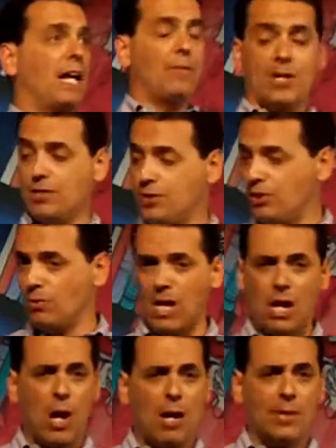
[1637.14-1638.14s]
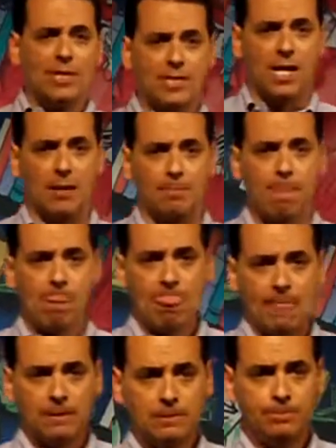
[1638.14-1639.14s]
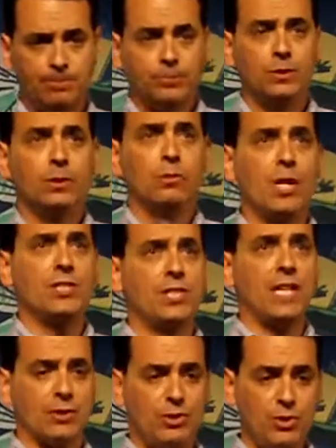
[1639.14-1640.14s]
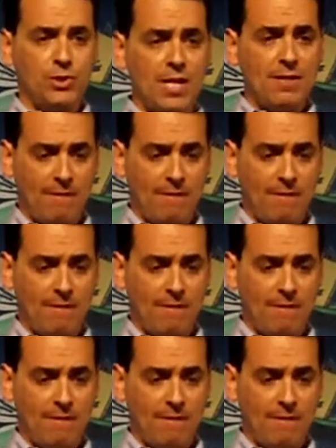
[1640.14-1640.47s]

I want to do, how are we in time? What is it now, Tuesday?